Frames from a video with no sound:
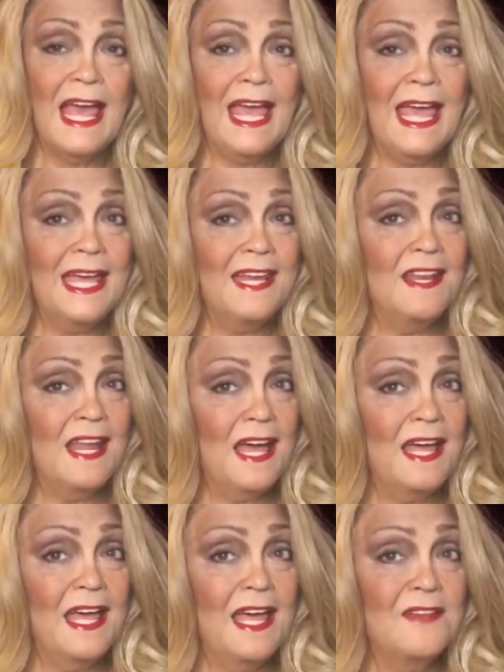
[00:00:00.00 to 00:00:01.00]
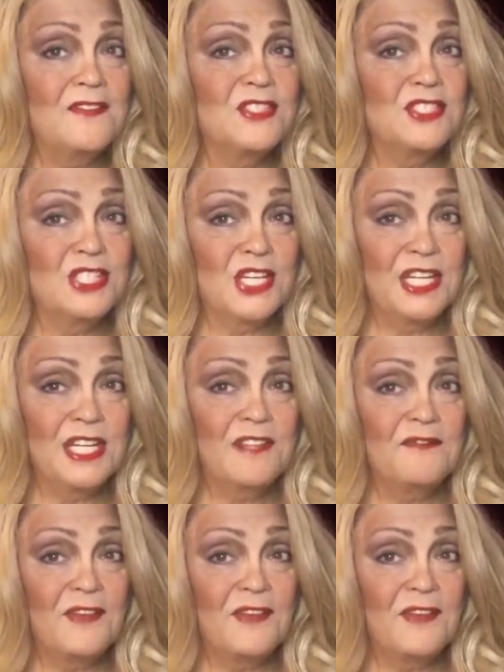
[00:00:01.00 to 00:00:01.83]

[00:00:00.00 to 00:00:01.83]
And I have studied and